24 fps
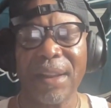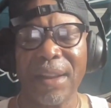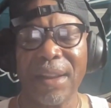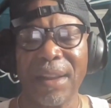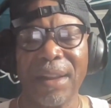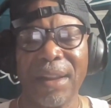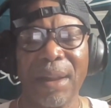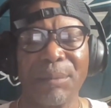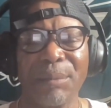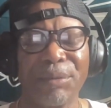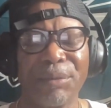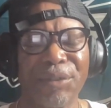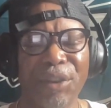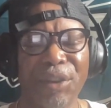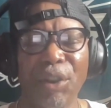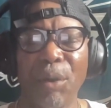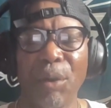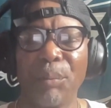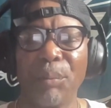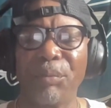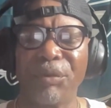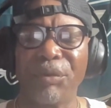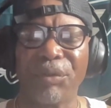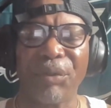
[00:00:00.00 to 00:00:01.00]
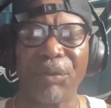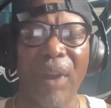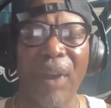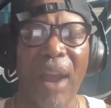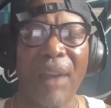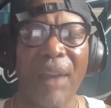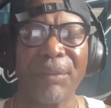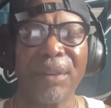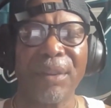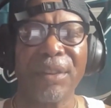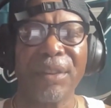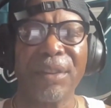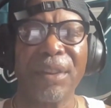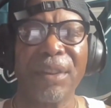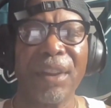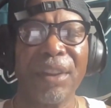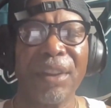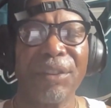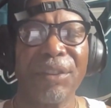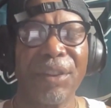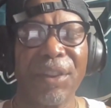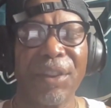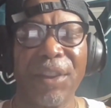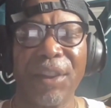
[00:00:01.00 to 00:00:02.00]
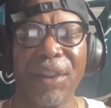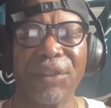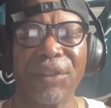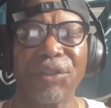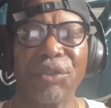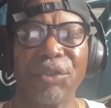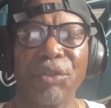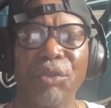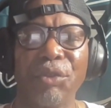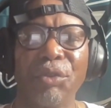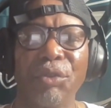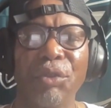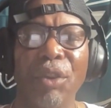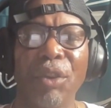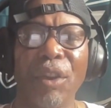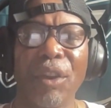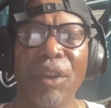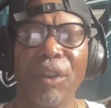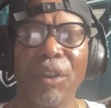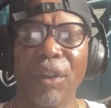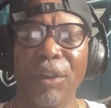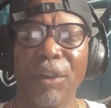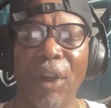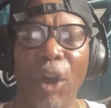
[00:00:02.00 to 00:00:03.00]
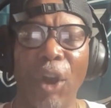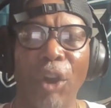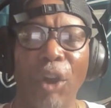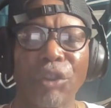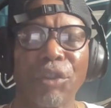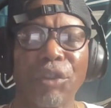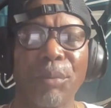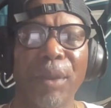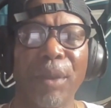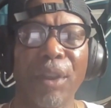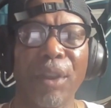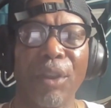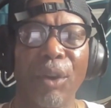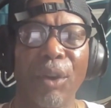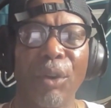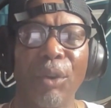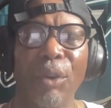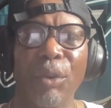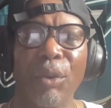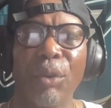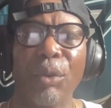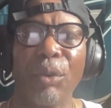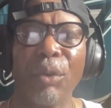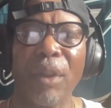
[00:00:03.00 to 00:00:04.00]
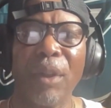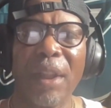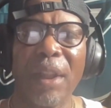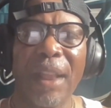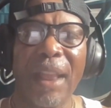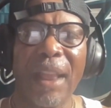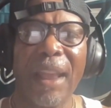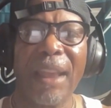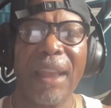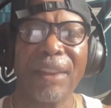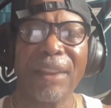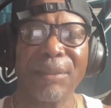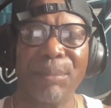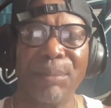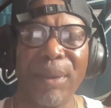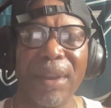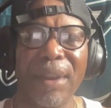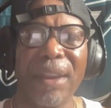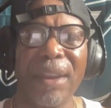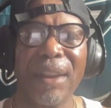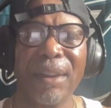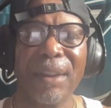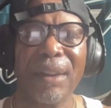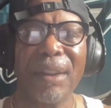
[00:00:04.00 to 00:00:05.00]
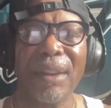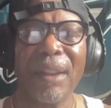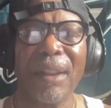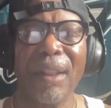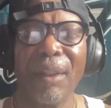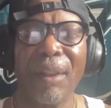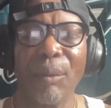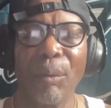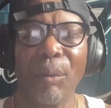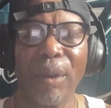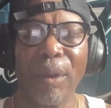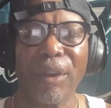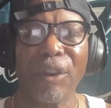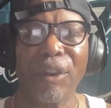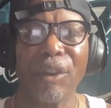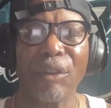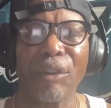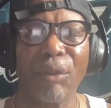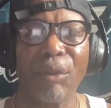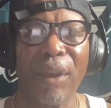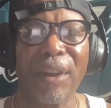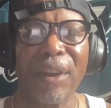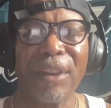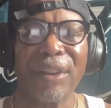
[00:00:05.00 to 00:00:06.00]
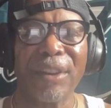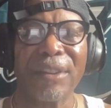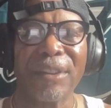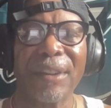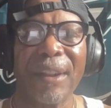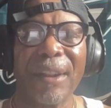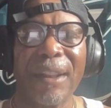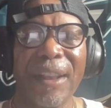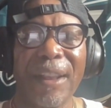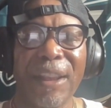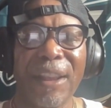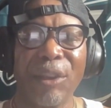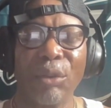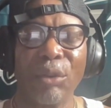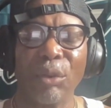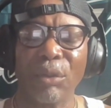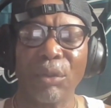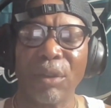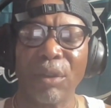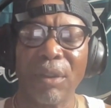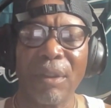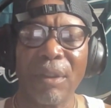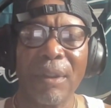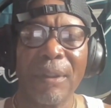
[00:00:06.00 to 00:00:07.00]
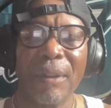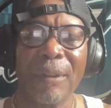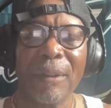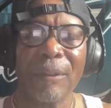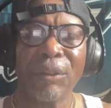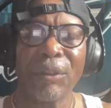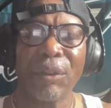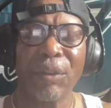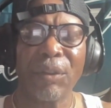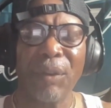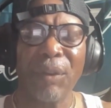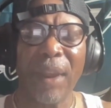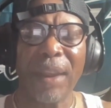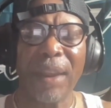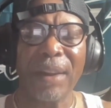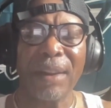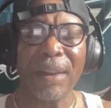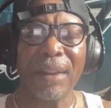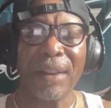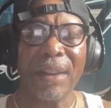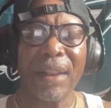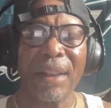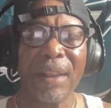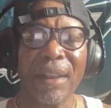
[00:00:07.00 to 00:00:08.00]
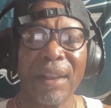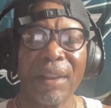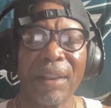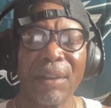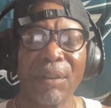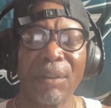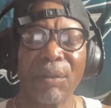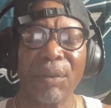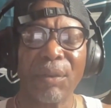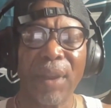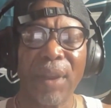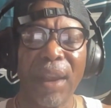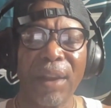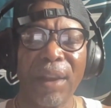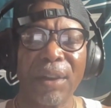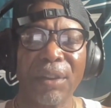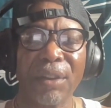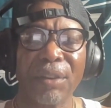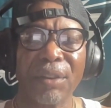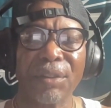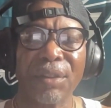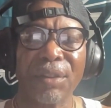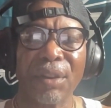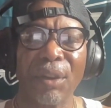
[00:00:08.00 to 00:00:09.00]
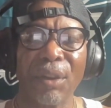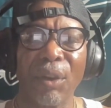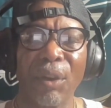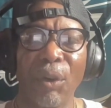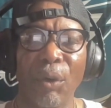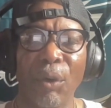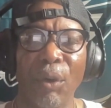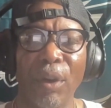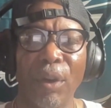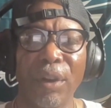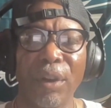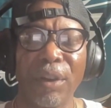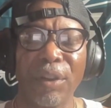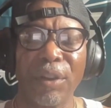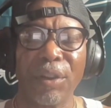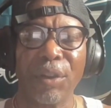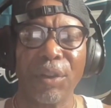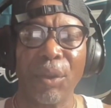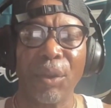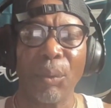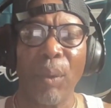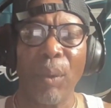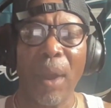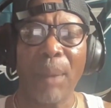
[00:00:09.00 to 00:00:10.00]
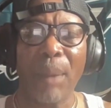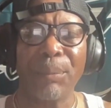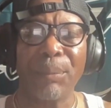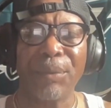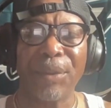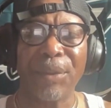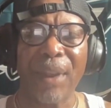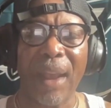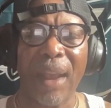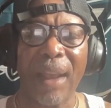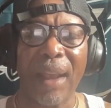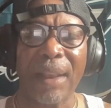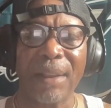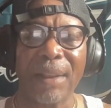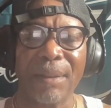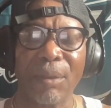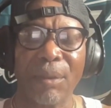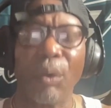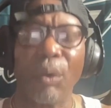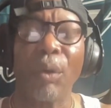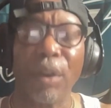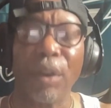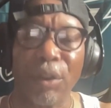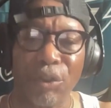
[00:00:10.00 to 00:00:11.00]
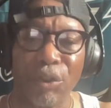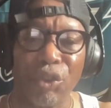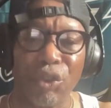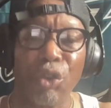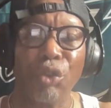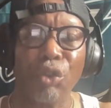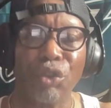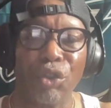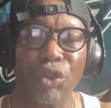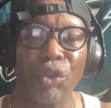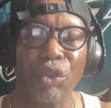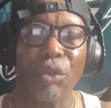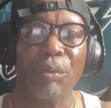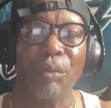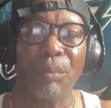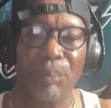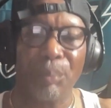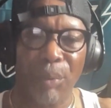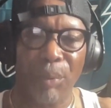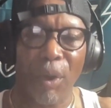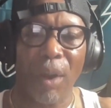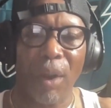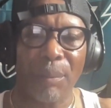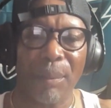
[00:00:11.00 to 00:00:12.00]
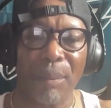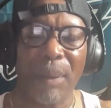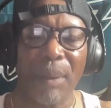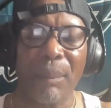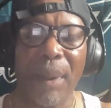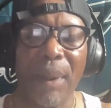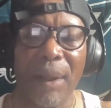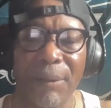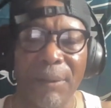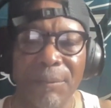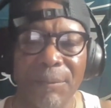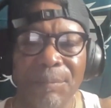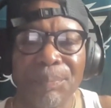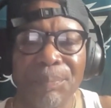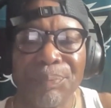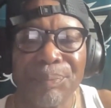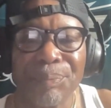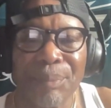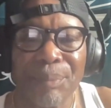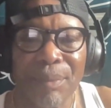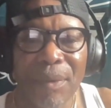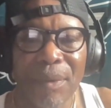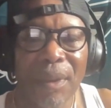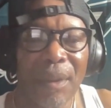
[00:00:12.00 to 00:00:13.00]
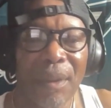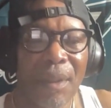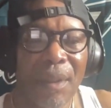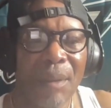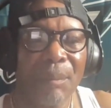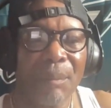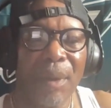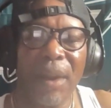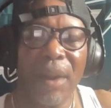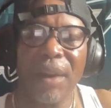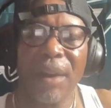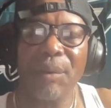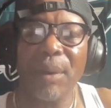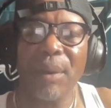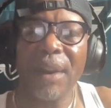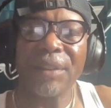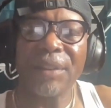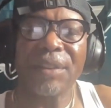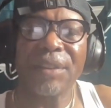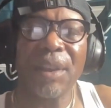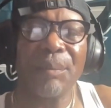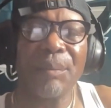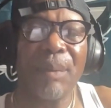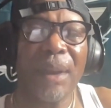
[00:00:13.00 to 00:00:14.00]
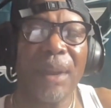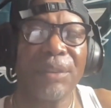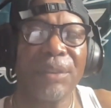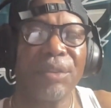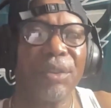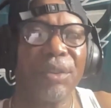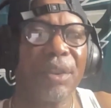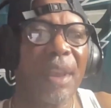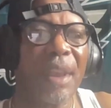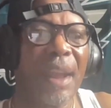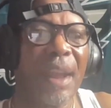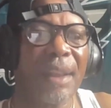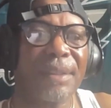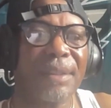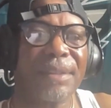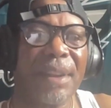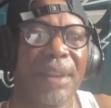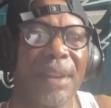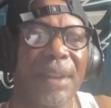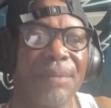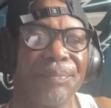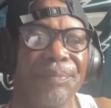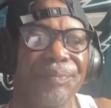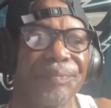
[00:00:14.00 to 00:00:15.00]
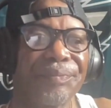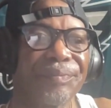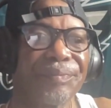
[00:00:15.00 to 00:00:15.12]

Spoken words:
And I'm still striving to get to the ultimate goal as being one of the greatest Eagle create creators on the website, on the YouTube. Pardon my mouth. But anyway, let's get back to the content.